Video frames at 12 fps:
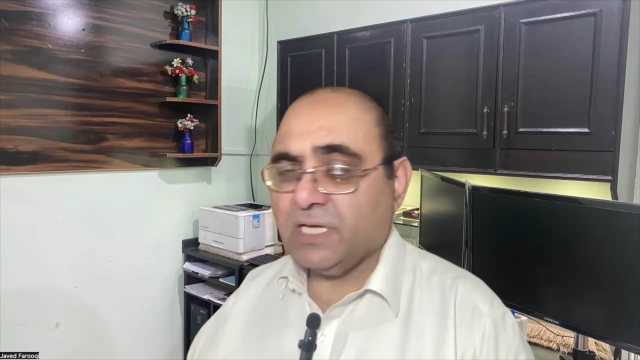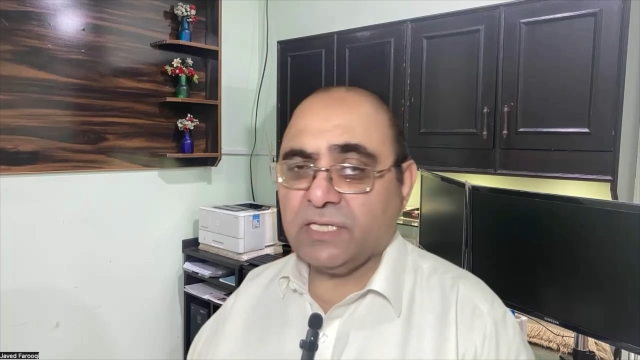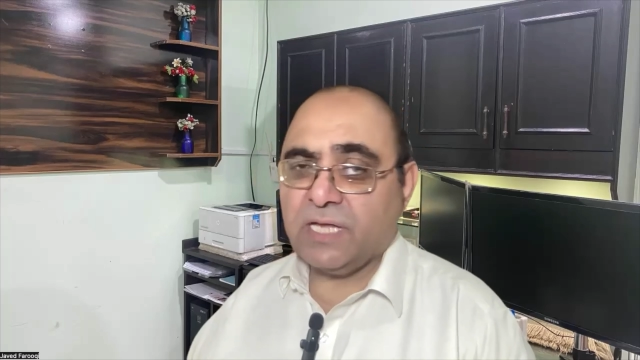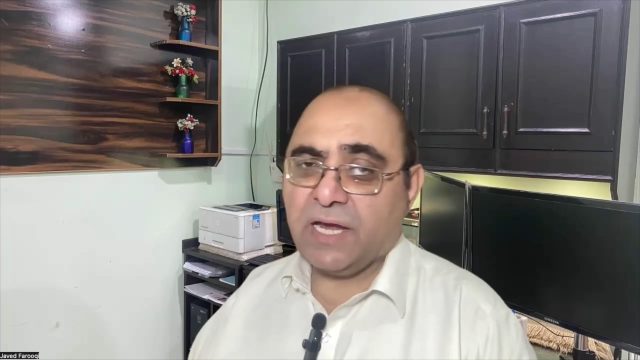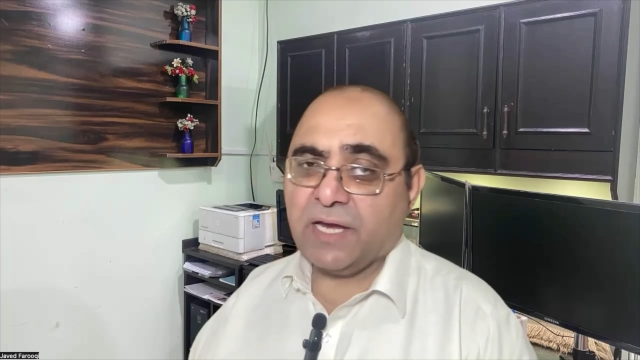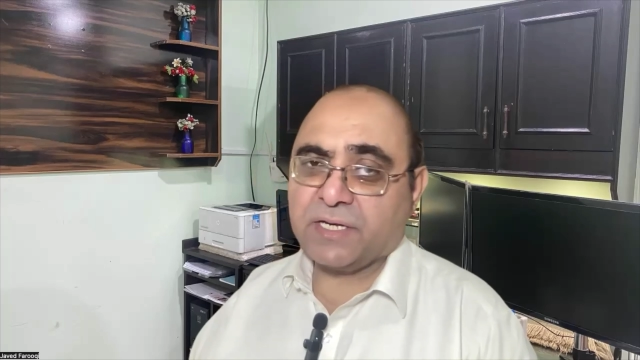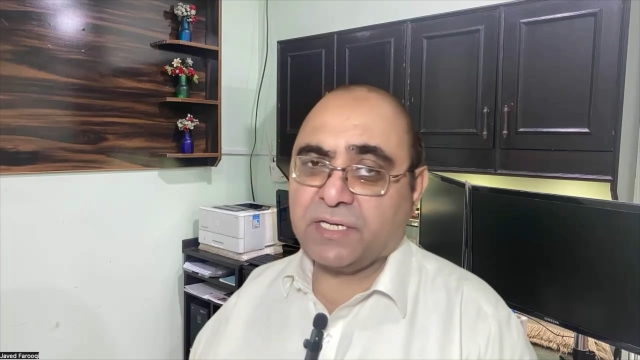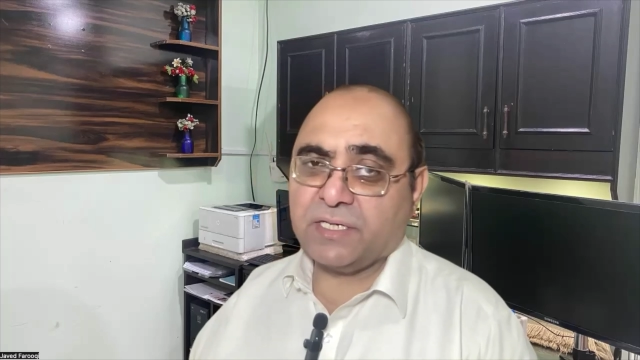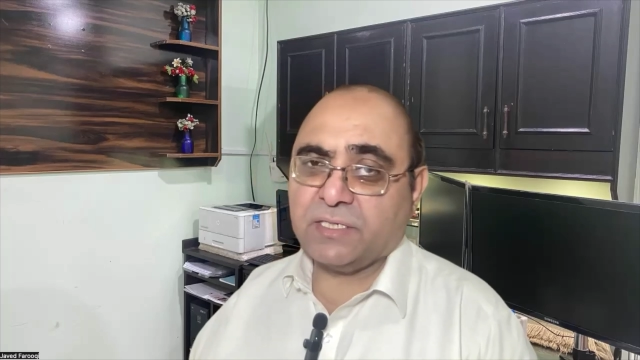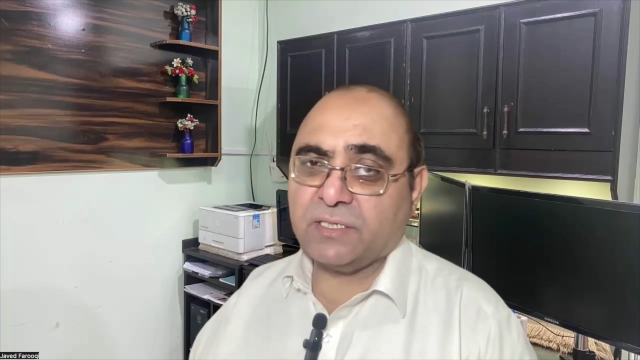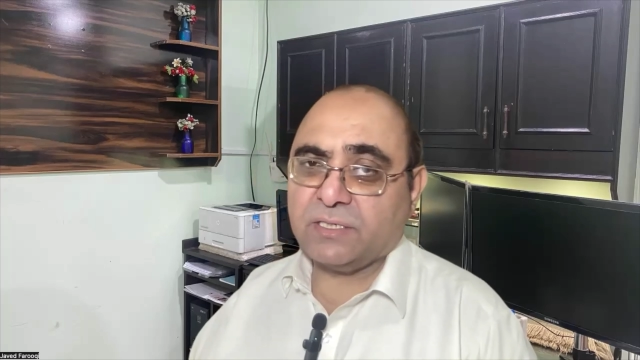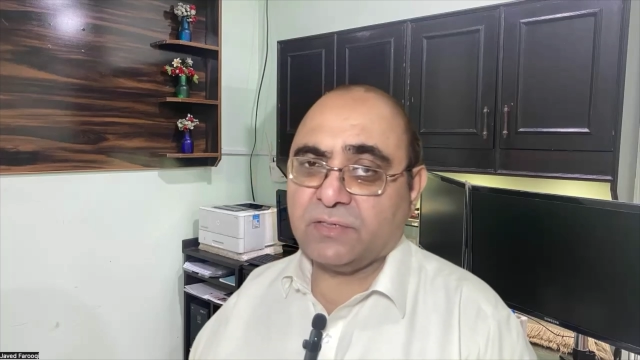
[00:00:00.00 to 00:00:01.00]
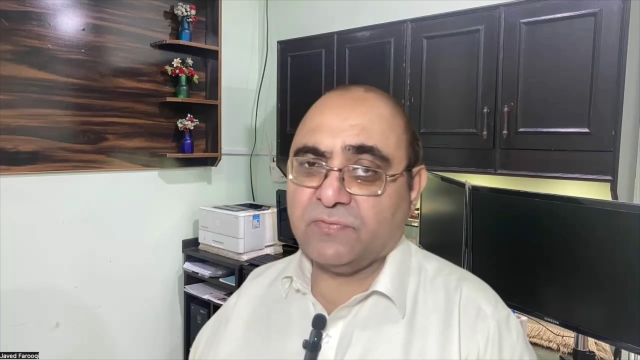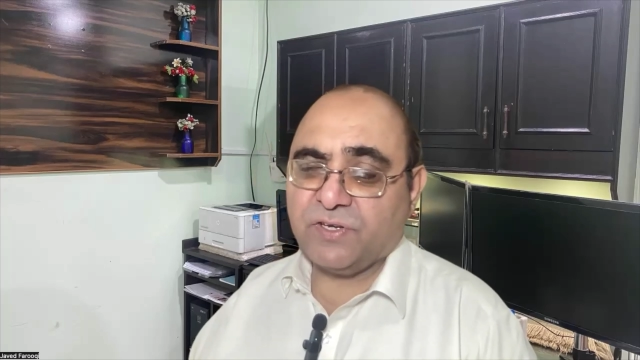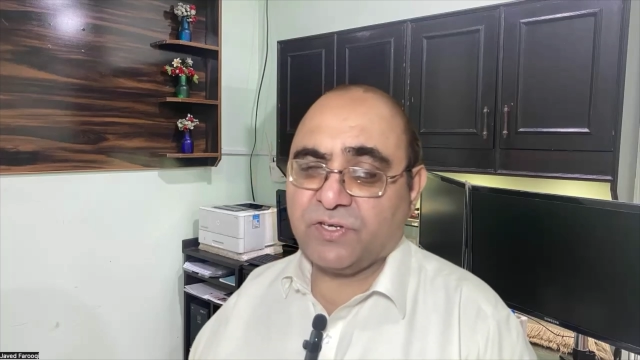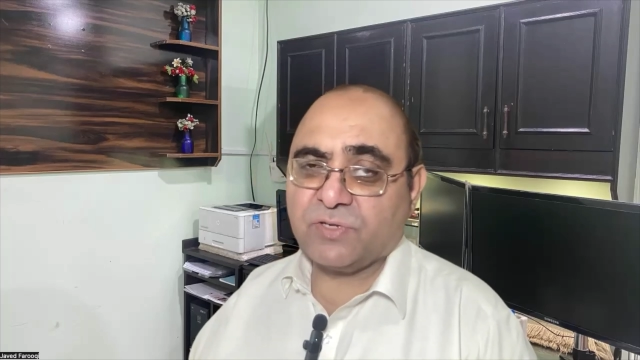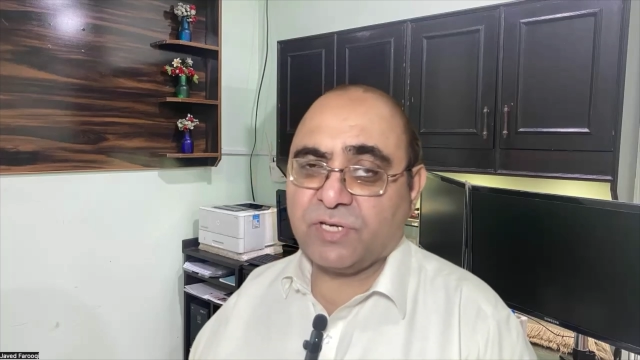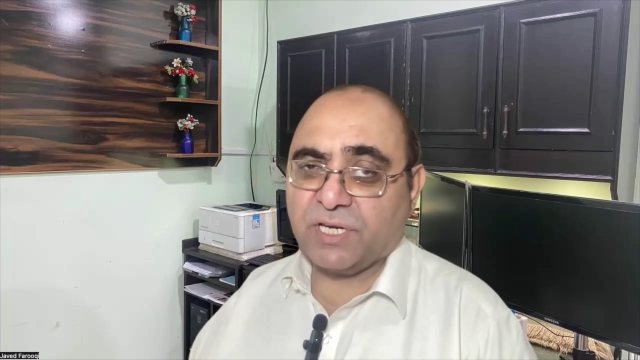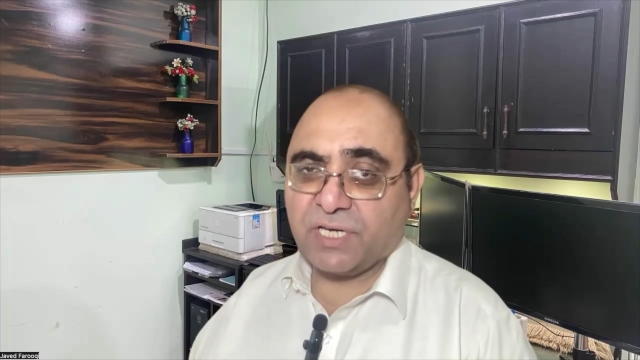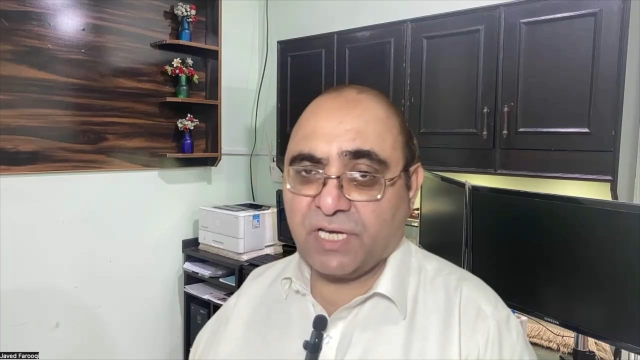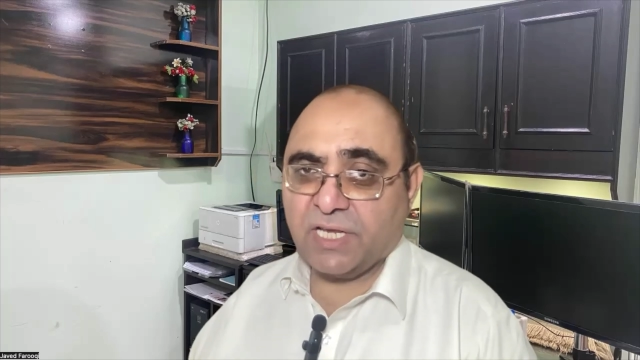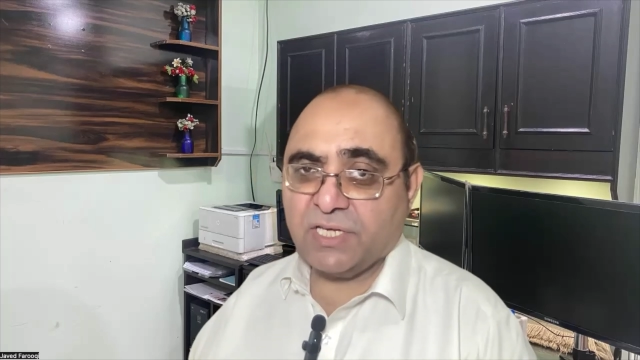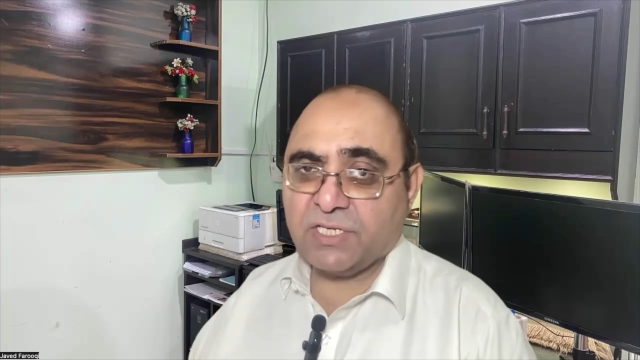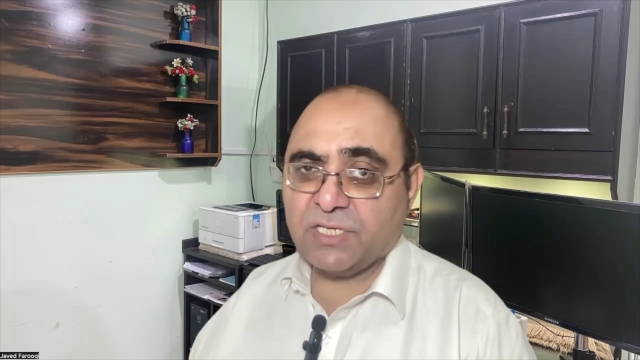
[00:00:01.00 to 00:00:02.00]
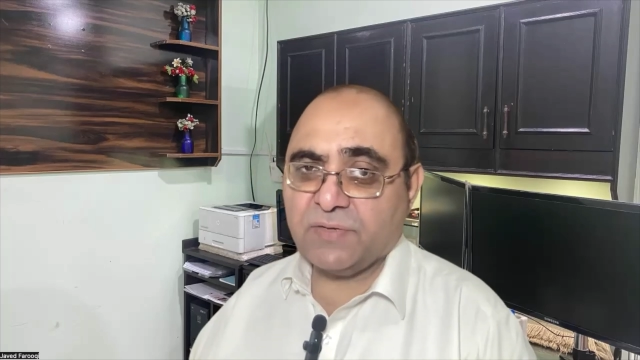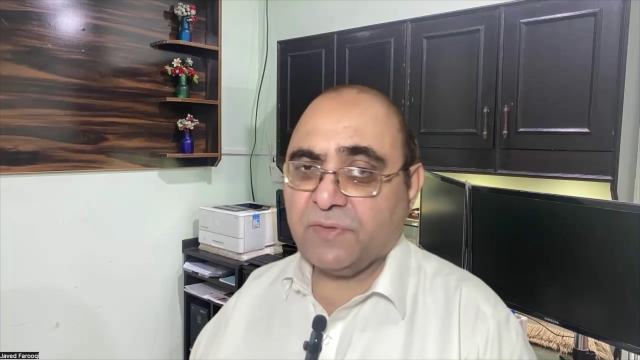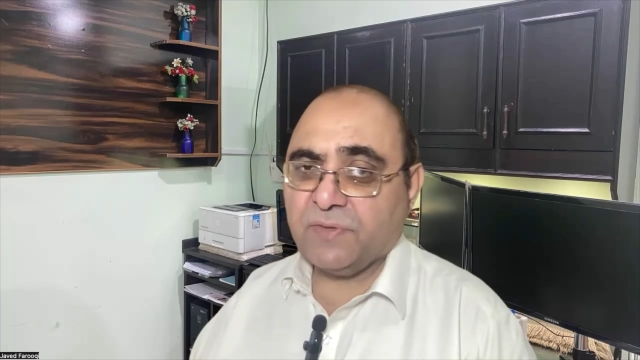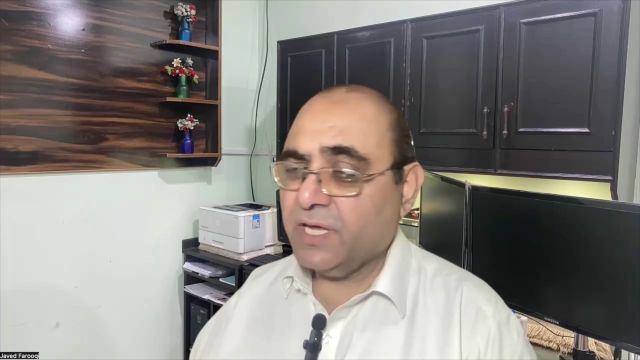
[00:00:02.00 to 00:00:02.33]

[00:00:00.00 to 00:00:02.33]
that we should encourage,